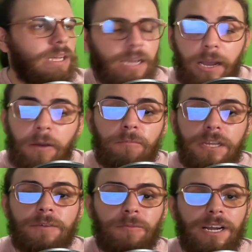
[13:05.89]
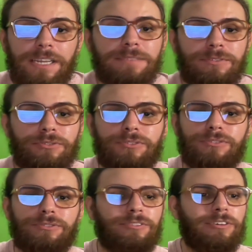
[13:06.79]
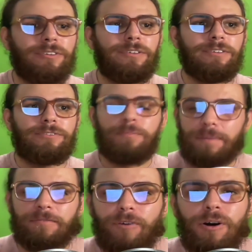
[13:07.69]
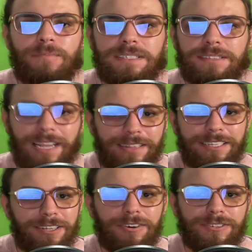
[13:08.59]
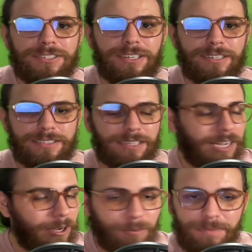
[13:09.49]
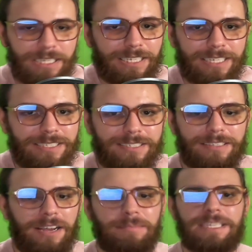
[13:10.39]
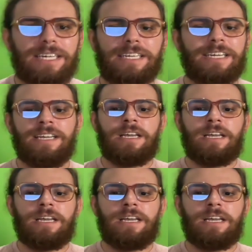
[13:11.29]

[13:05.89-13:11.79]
I really want him to do the performance at the Oscars. I hope he gets nominated.